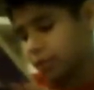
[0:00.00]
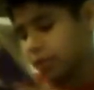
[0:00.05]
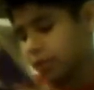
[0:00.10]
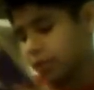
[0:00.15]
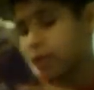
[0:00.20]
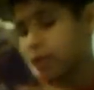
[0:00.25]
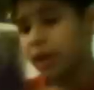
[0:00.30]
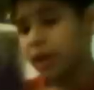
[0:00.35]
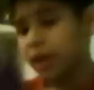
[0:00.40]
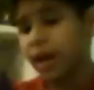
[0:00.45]

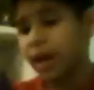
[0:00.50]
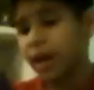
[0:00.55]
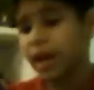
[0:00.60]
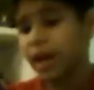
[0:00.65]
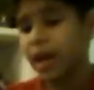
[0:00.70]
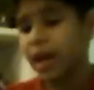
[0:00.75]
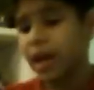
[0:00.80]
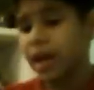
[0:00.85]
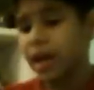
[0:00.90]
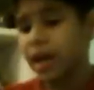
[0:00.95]
Oh yeah,
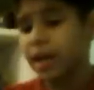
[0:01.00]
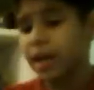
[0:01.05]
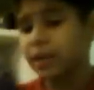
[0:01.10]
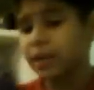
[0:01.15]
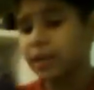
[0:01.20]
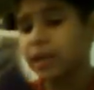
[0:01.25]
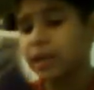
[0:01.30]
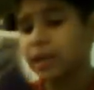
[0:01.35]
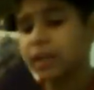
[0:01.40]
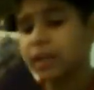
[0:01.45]
and
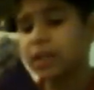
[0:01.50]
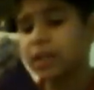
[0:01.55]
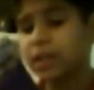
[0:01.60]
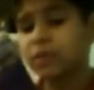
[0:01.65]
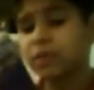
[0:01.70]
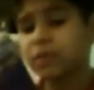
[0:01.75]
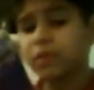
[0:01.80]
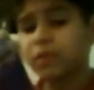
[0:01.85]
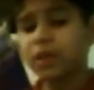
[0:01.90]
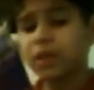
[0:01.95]
in
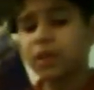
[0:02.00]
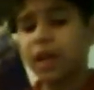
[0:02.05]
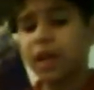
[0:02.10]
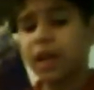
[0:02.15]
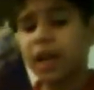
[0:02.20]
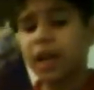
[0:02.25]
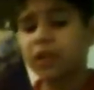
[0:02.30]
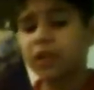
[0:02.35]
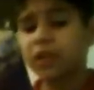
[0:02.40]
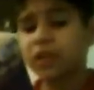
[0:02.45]
this one
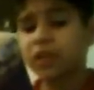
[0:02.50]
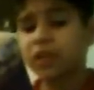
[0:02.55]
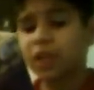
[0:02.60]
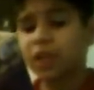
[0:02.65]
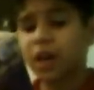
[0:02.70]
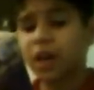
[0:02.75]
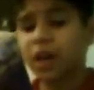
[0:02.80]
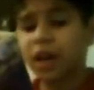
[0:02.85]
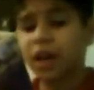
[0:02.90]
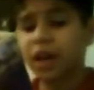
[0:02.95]
I actually
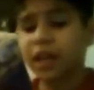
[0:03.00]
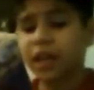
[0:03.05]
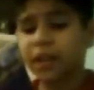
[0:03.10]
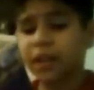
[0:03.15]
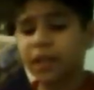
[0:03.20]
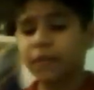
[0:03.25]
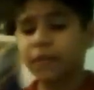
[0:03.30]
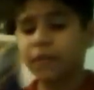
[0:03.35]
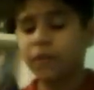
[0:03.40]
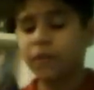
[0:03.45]
got
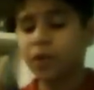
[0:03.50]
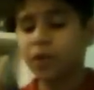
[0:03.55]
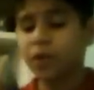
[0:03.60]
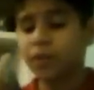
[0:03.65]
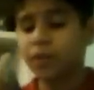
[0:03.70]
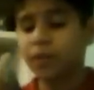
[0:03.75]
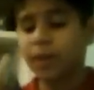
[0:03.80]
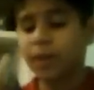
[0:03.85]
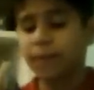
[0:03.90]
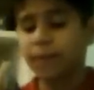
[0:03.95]
it
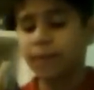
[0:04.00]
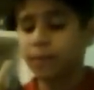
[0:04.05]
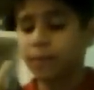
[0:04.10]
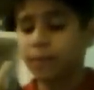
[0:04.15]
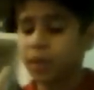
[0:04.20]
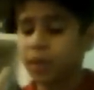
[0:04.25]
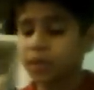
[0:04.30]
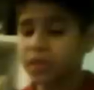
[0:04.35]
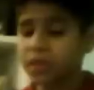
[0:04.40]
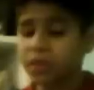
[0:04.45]
from a
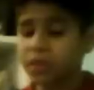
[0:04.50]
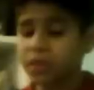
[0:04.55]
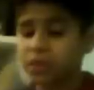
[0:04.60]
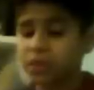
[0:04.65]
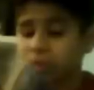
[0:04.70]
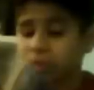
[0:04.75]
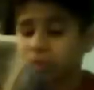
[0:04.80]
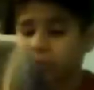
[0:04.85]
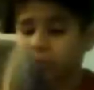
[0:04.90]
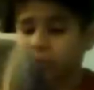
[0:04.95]

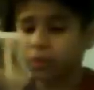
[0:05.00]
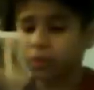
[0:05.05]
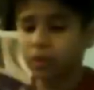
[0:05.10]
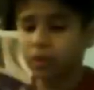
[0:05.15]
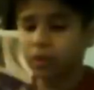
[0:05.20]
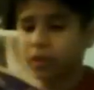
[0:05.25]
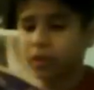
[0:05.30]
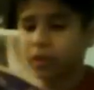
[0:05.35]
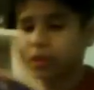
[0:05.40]
bookstore,